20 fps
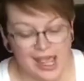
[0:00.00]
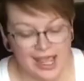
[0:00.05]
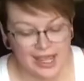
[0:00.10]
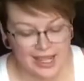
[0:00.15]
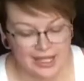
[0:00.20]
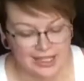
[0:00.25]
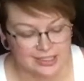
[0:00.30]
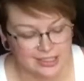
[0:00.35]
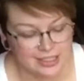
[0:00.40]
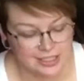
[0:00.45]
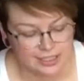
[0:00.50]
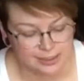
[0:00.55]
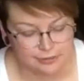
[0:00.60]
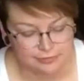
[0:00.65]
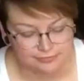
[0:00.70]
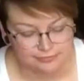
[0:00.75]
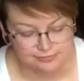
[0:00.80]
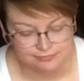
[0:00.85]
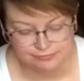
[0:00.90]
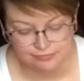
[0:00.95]
and
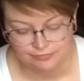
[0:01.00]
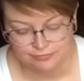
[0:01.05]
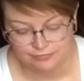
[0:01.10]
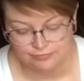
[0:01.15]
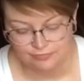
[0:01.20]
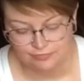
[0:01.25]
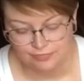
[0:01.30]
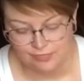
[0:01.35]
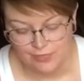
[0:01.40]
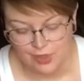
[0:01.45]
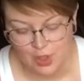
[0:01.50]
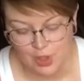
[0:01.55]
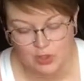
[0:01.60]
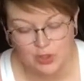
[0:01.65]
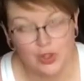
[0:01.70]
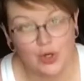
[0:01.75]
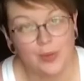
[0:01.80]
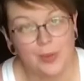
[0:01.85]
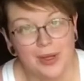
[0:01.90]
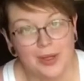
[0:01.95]

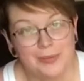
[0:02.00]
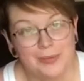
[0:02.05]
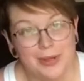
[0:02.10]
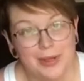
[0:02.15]
don't mind